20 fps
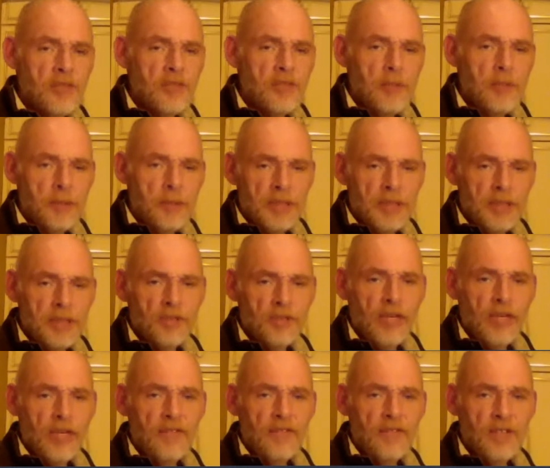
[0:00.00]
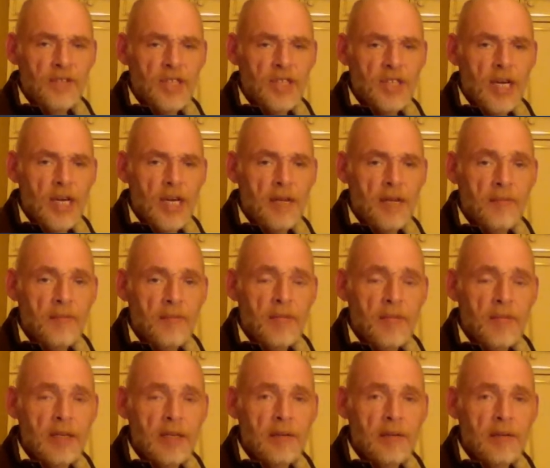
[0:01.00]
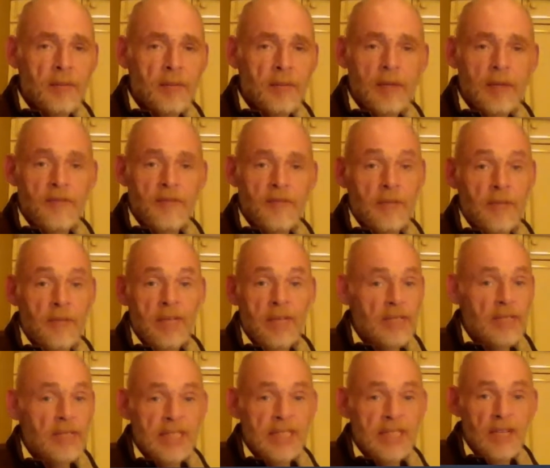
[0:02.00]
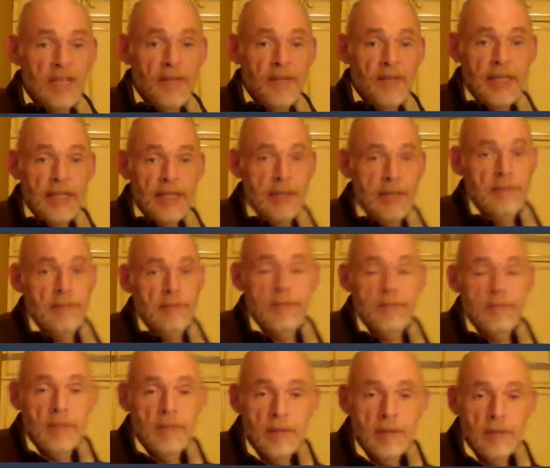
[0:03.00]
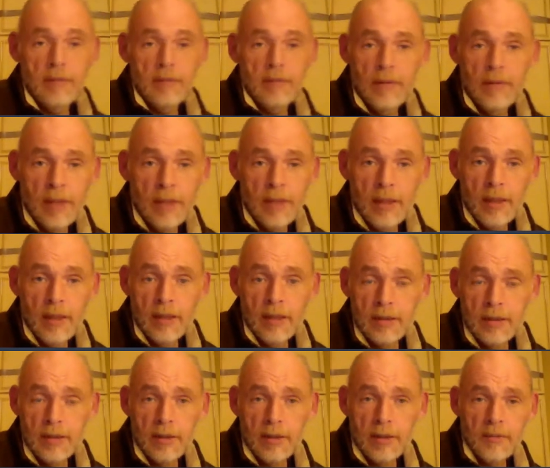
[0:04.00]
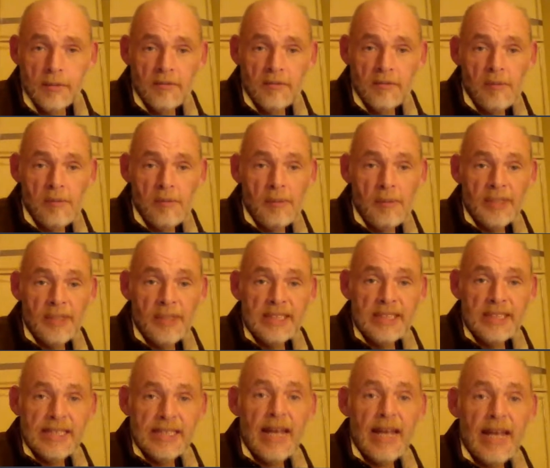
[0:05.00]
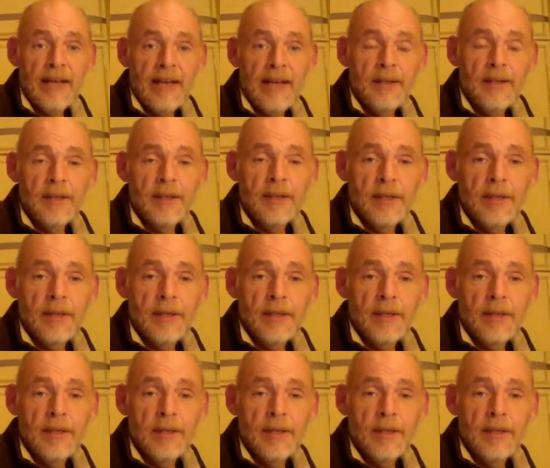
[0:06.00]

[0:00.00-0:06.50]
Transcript: remember, is a dreadful time. And for me, myself, I can't, well, certainly wouldn't remember it as that.